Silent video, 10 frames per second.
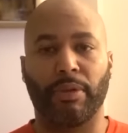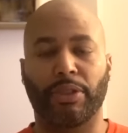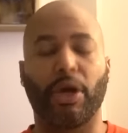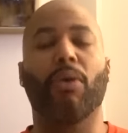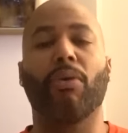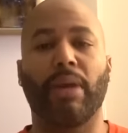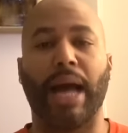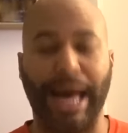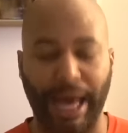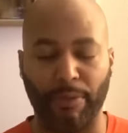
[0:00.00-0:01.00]
So
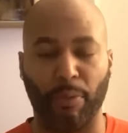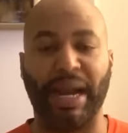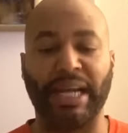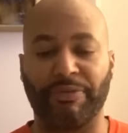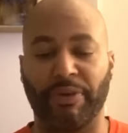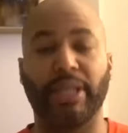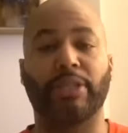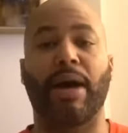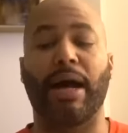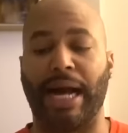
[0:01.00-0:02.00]
I have more passion for this.
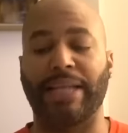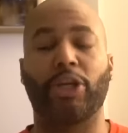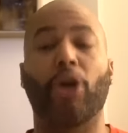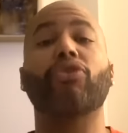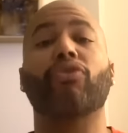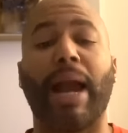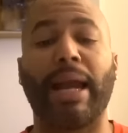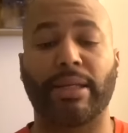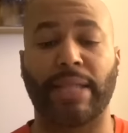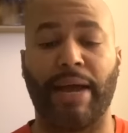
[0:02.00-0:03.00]
So I chose
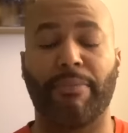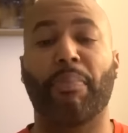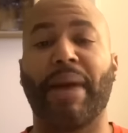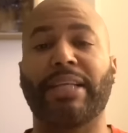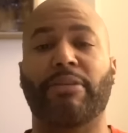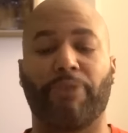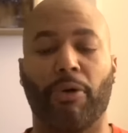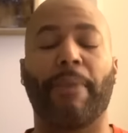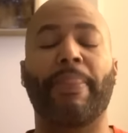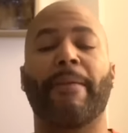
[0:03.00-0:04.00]
right because I have more passion
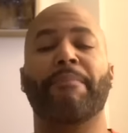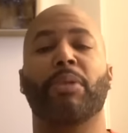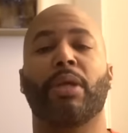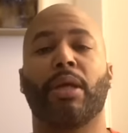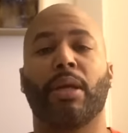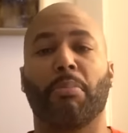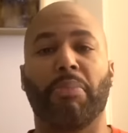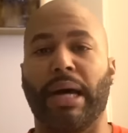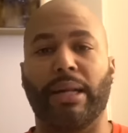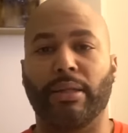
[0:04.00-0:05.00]
for it.
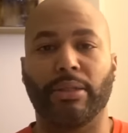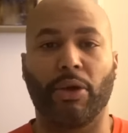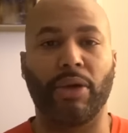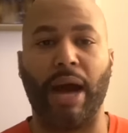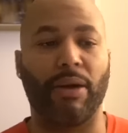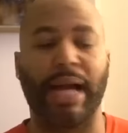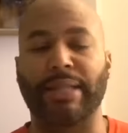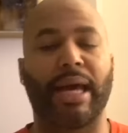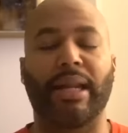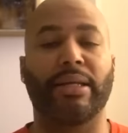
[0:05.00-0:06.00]
But so y'all
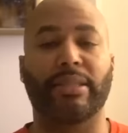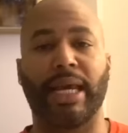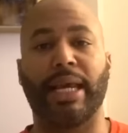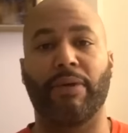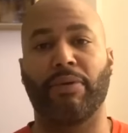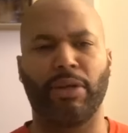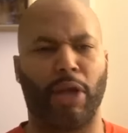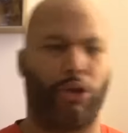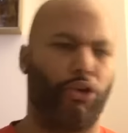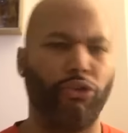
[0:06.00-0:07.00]
guys got to understand that when you
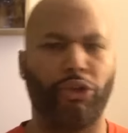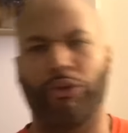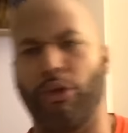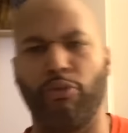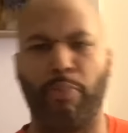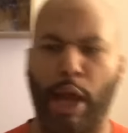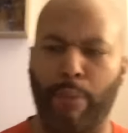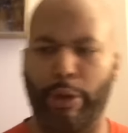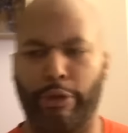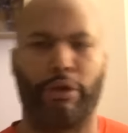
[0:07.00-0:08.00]
say Gucci, you buy a
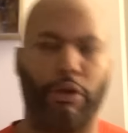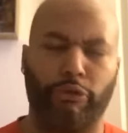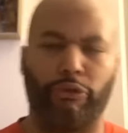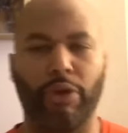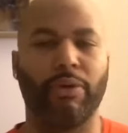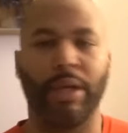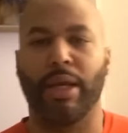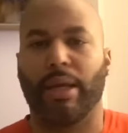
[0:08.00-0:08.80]
bitch a Gucci shoe.